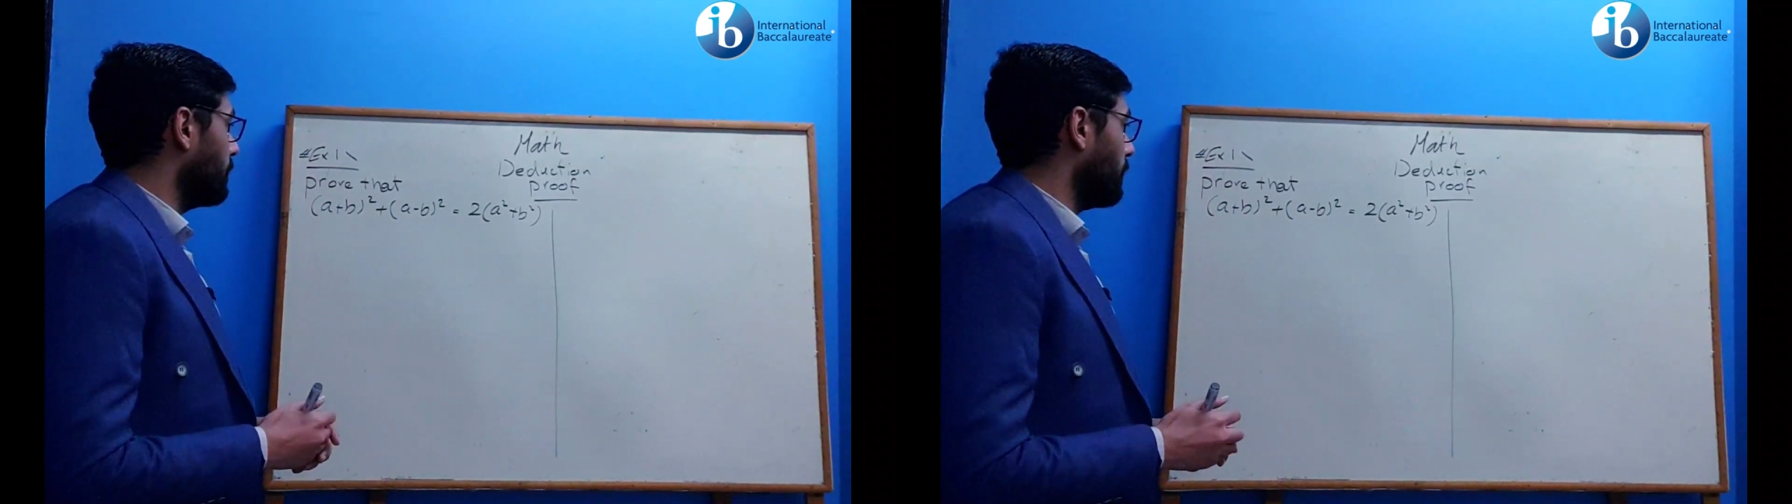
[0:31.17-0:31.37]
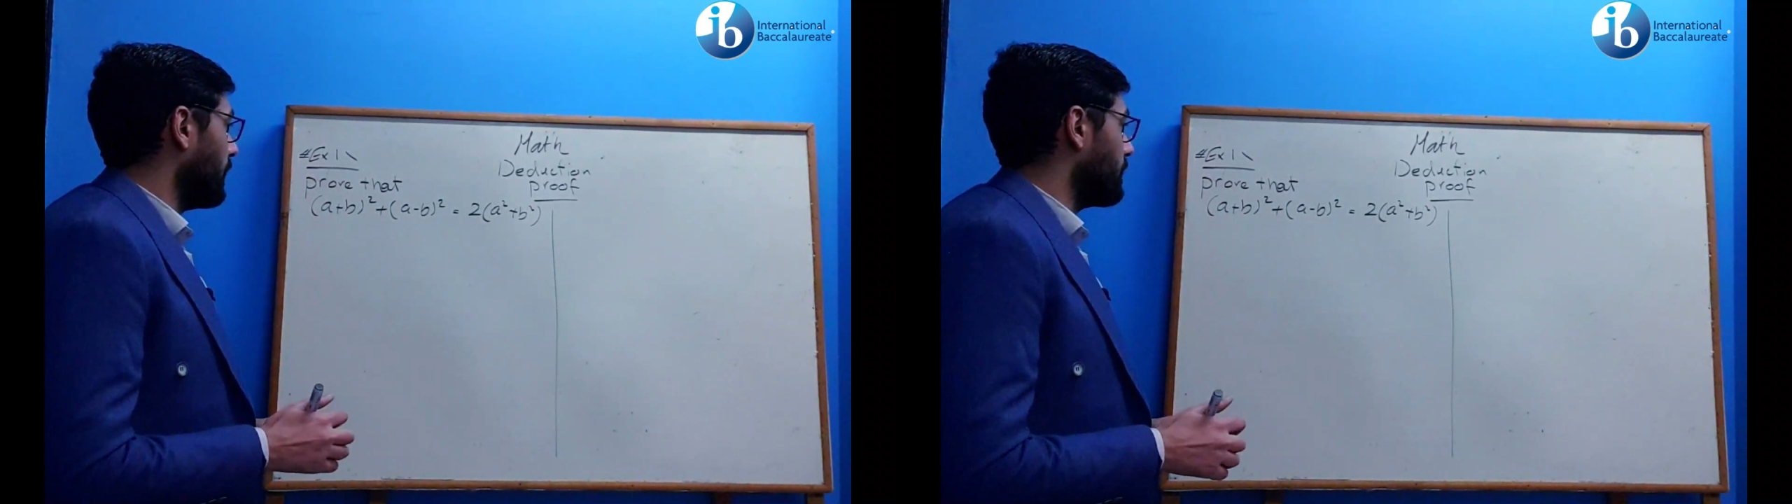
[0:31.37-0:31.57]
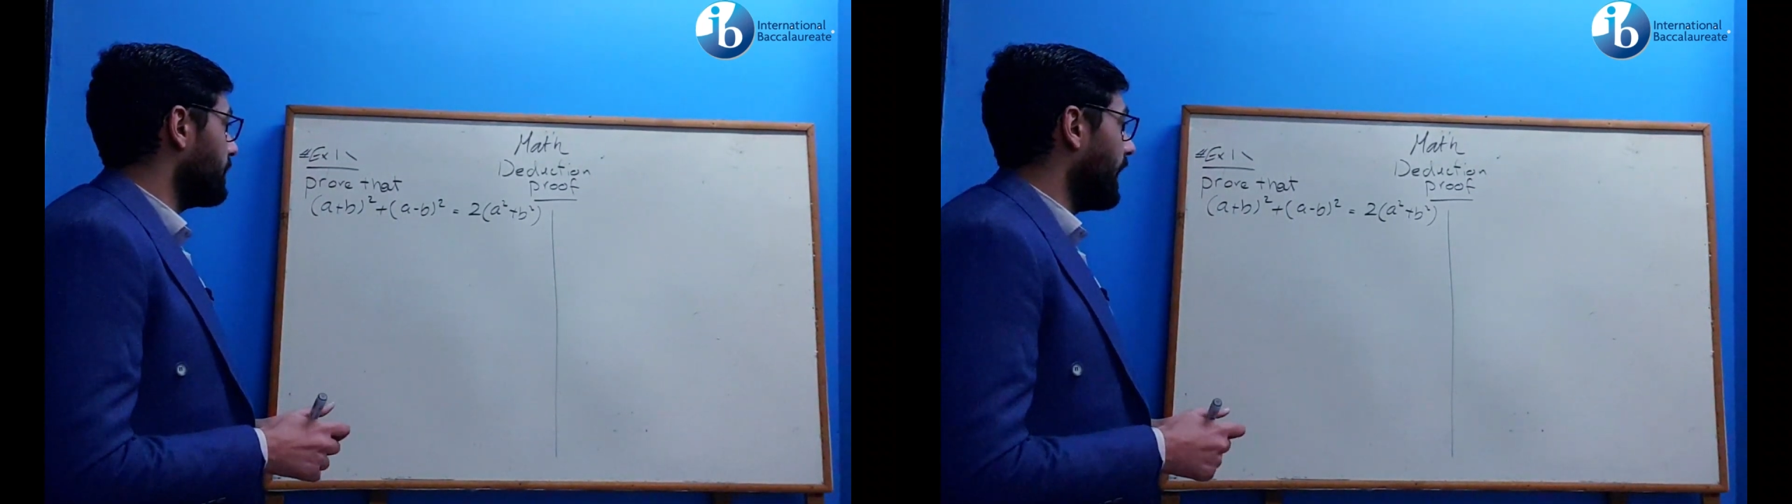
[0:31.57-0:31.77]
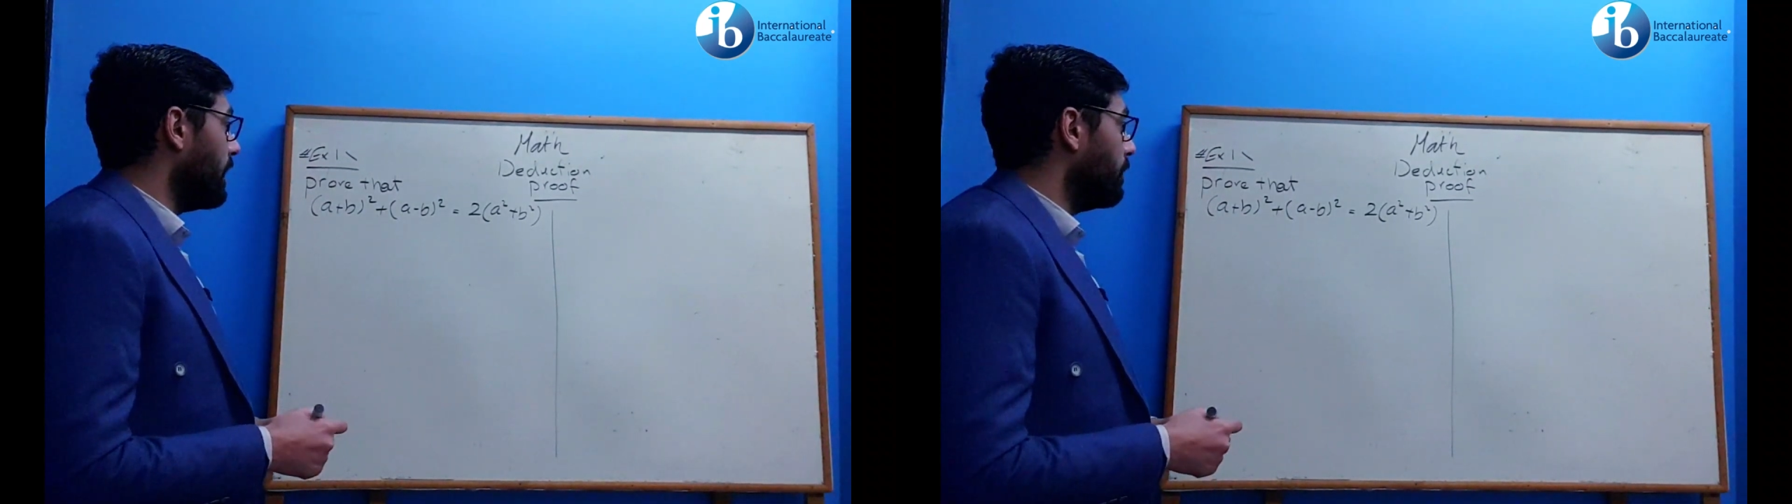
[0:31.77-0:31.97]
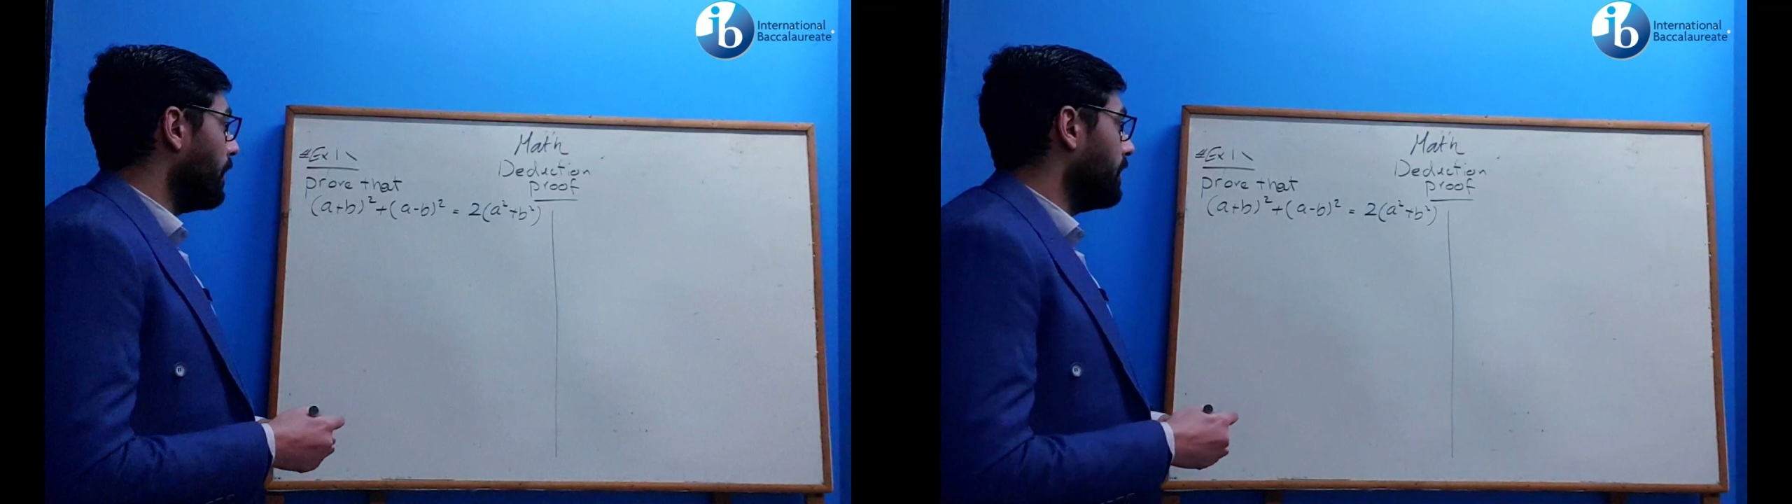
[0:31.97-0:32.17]
plus a
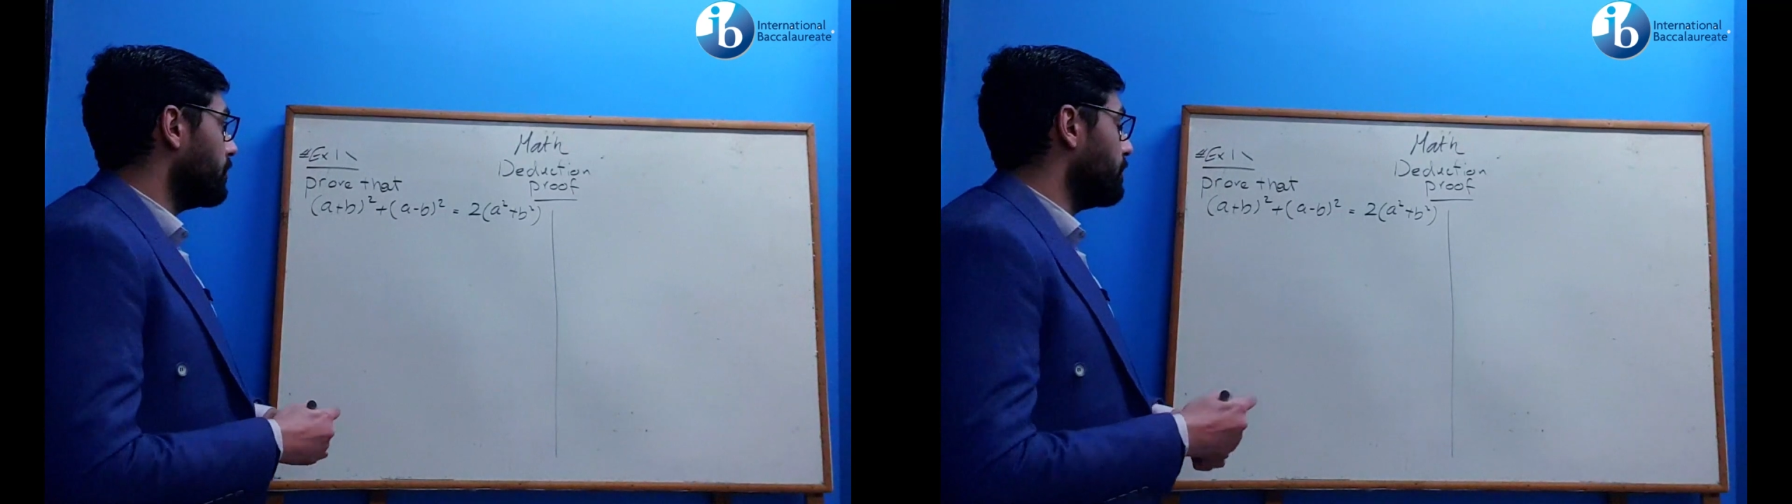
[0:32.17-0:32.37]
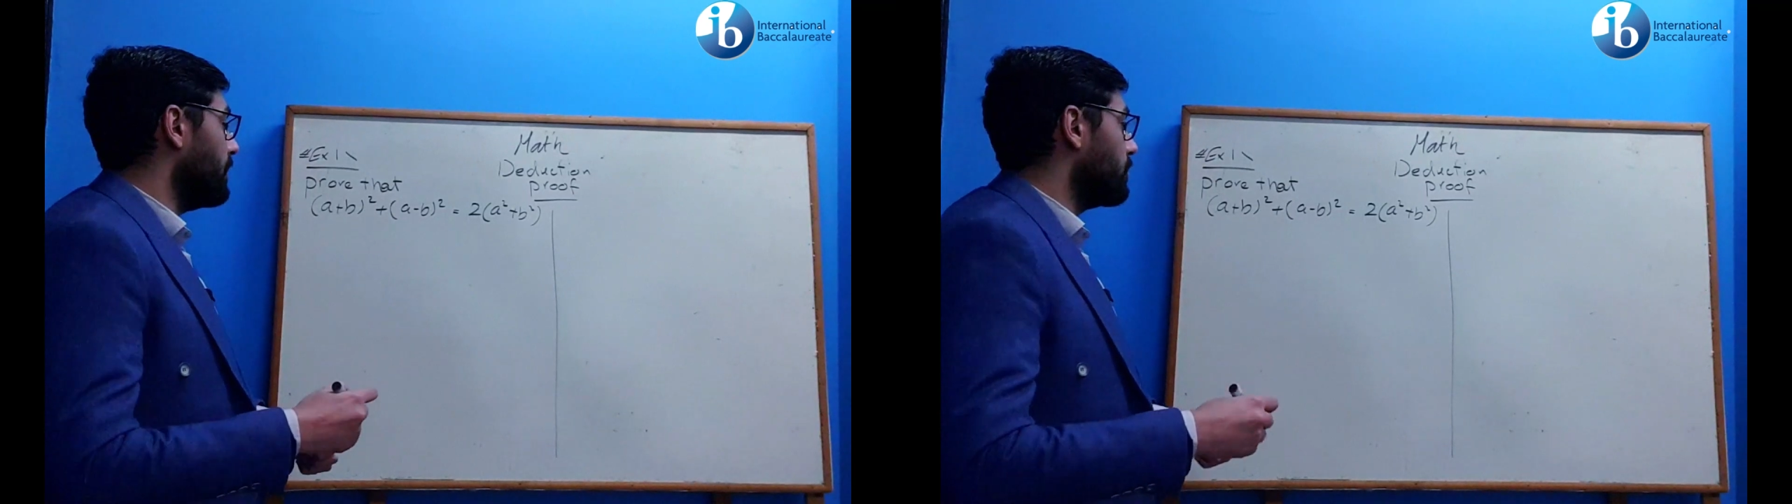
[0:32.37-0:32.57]
minus b